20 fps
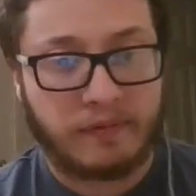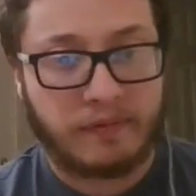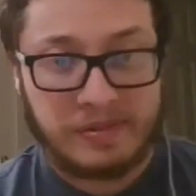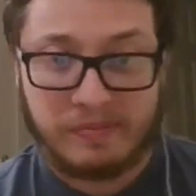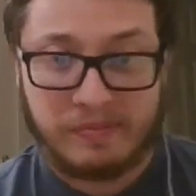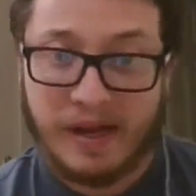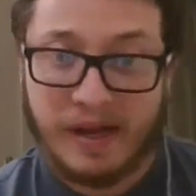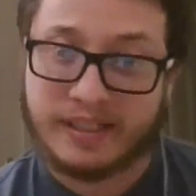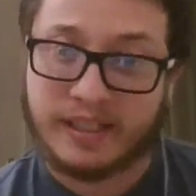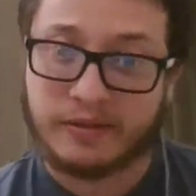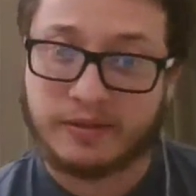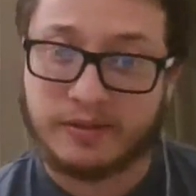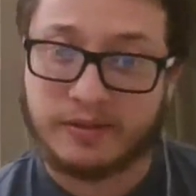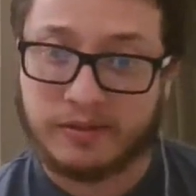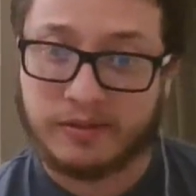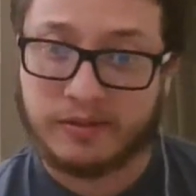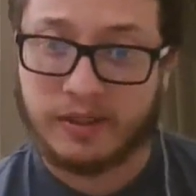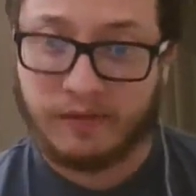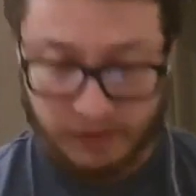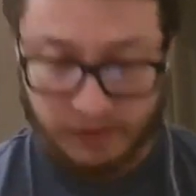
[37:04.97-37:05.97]
from SmackDown,
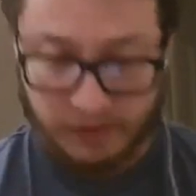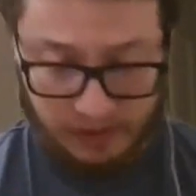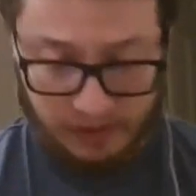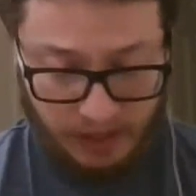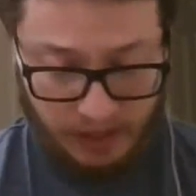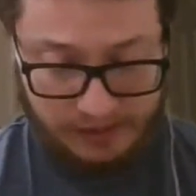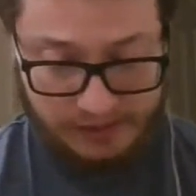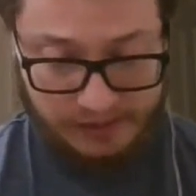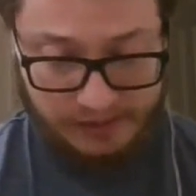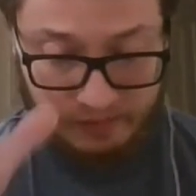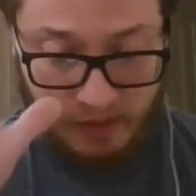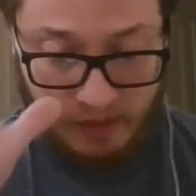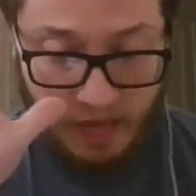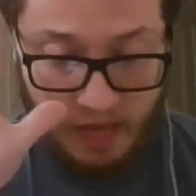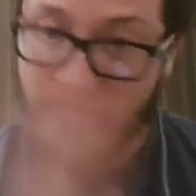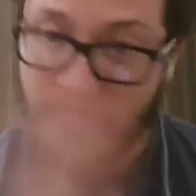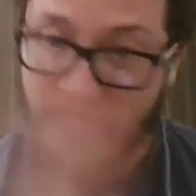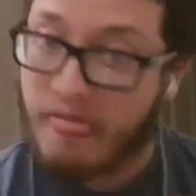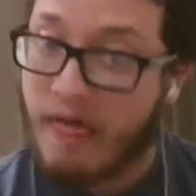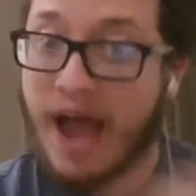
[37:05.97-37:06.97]
Sonya Deville and Asuka.
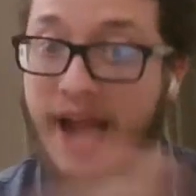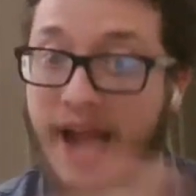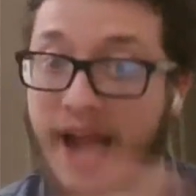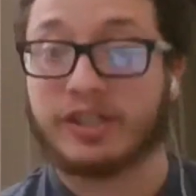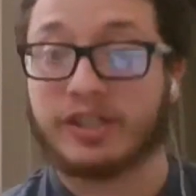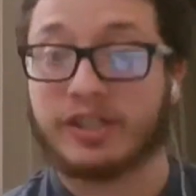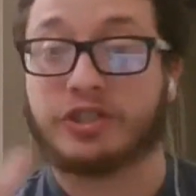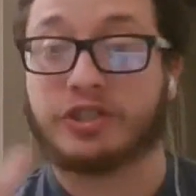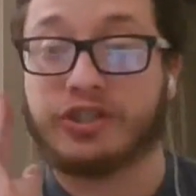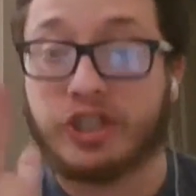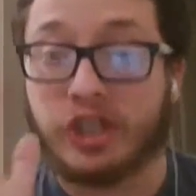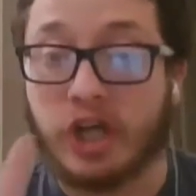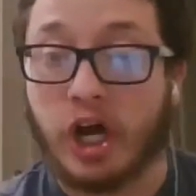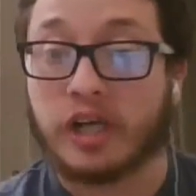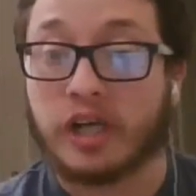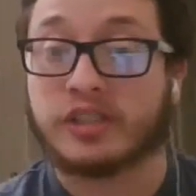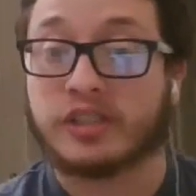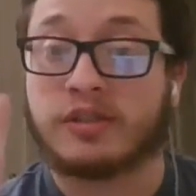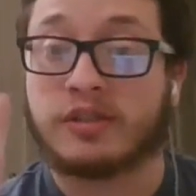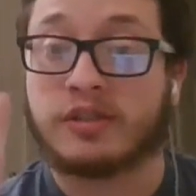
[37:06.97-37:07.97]
That is
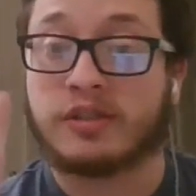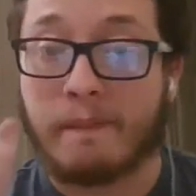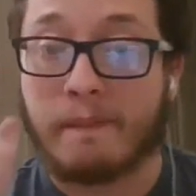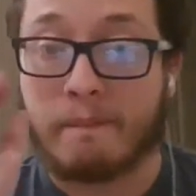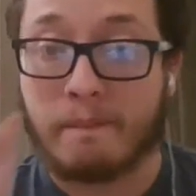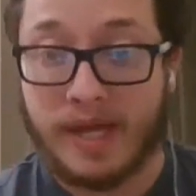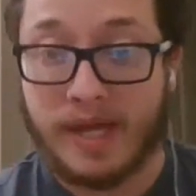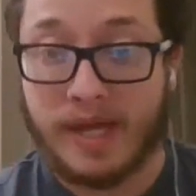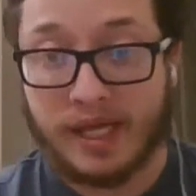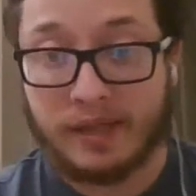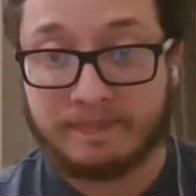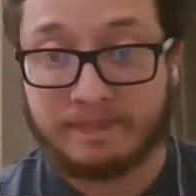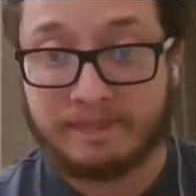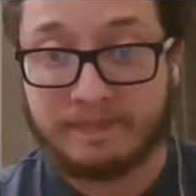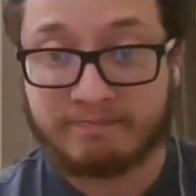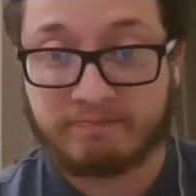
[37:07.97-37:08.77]
just me.